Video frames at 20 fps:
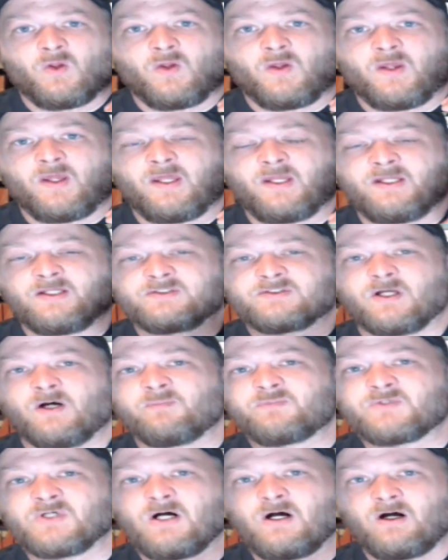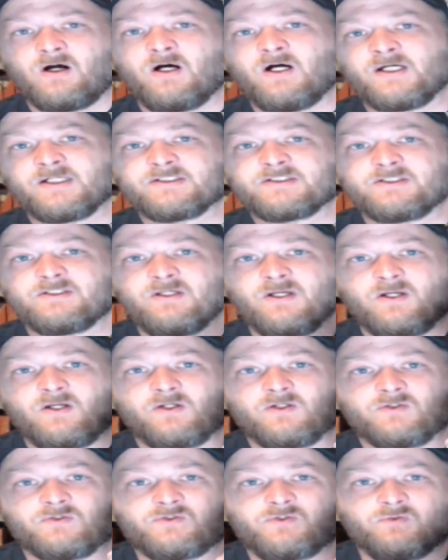It is up to us
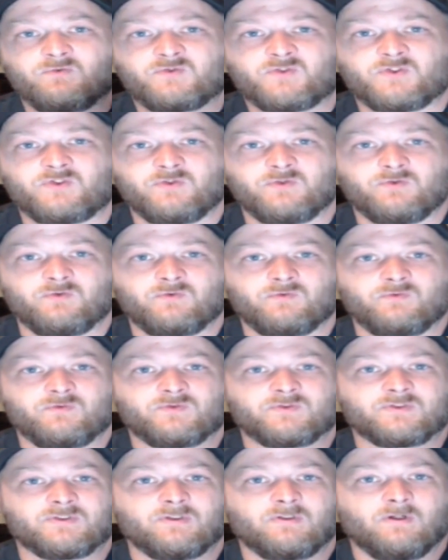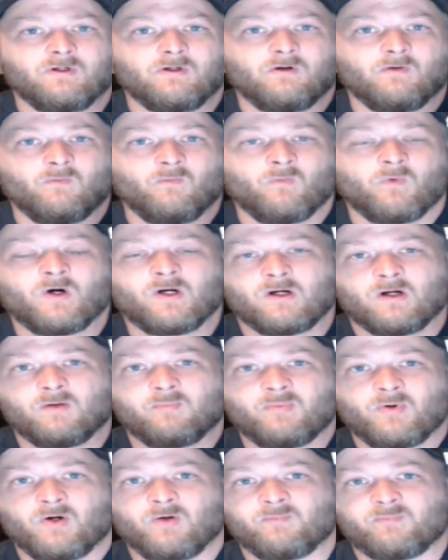to choose what
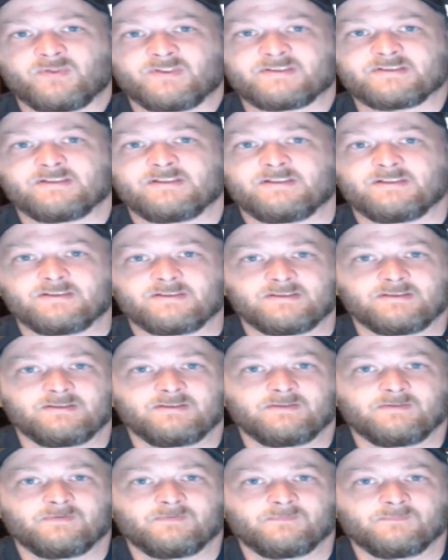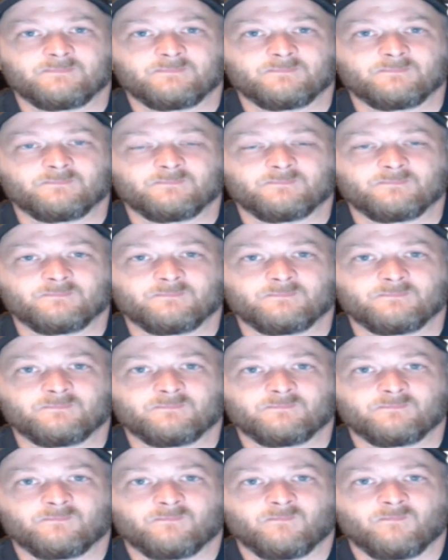our purpose
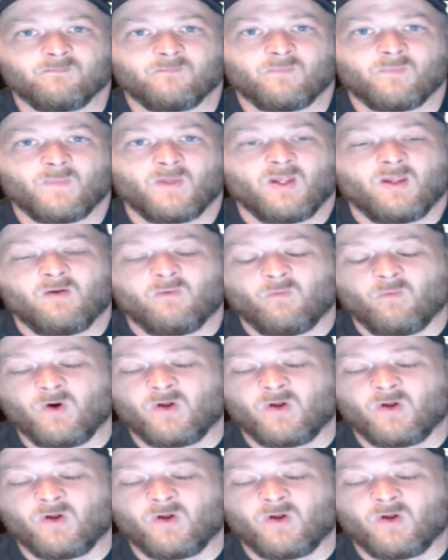is.